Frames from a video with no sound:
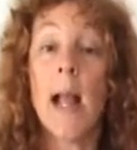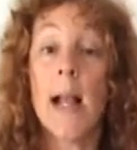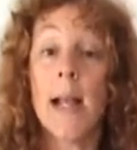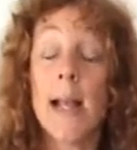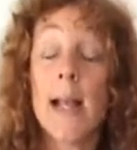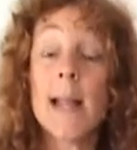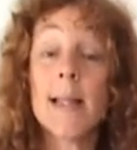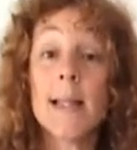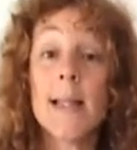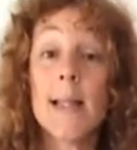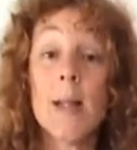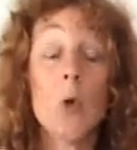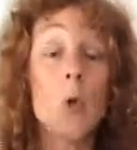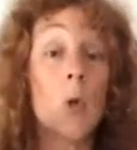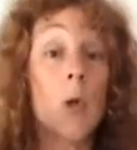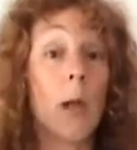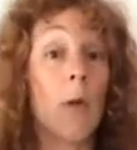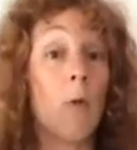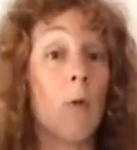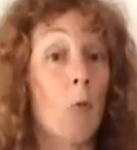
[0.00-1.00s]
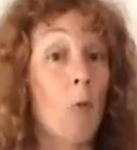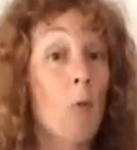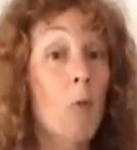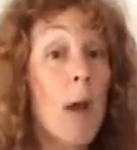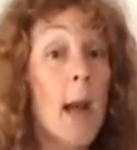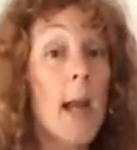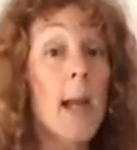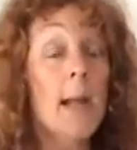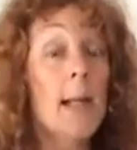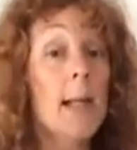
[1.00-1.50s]
Let's see who can
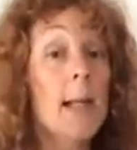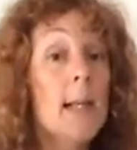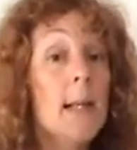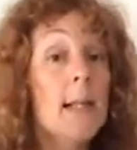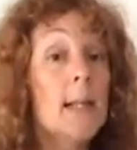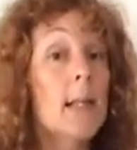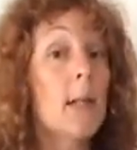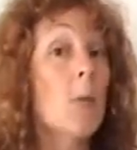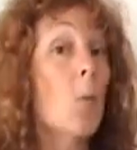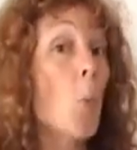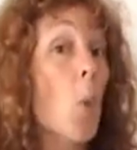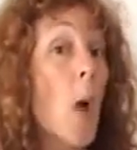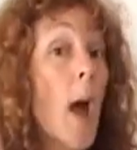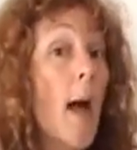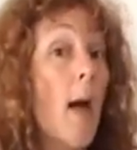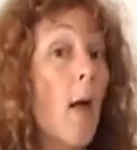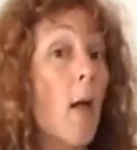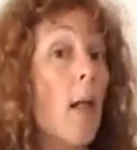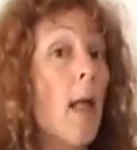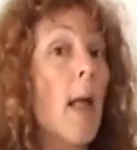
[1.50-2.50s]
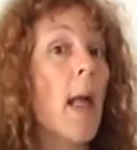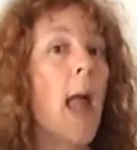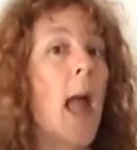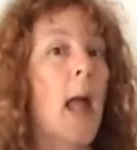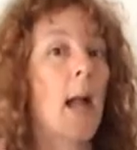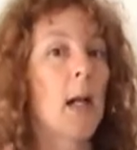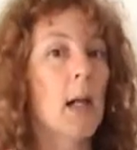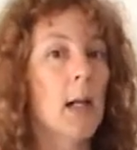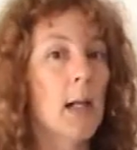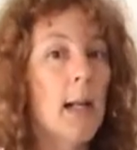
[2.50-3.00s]
really listen well
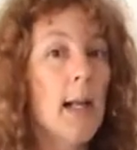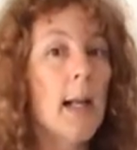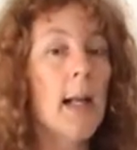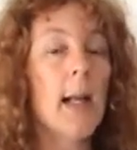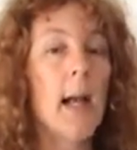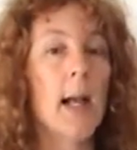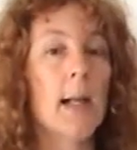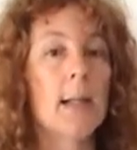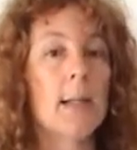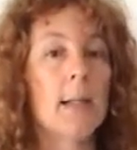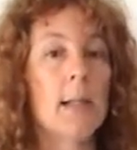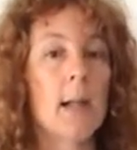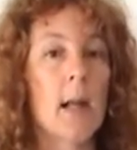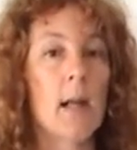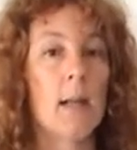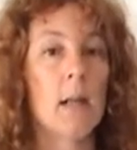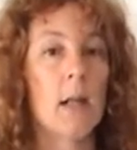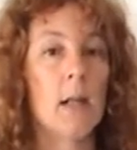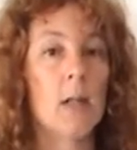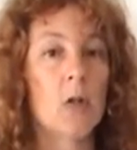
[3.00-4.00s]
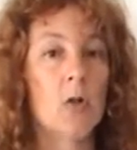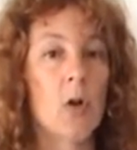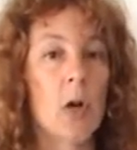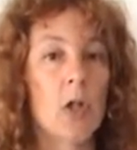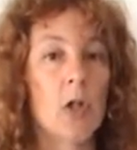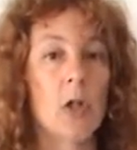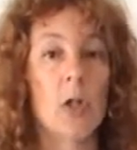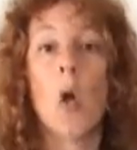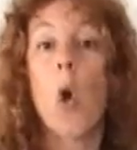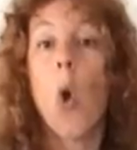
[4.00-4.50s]
and clearly understand the
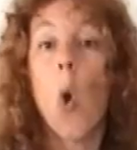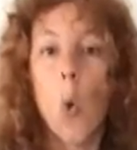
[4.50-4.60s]
instruction.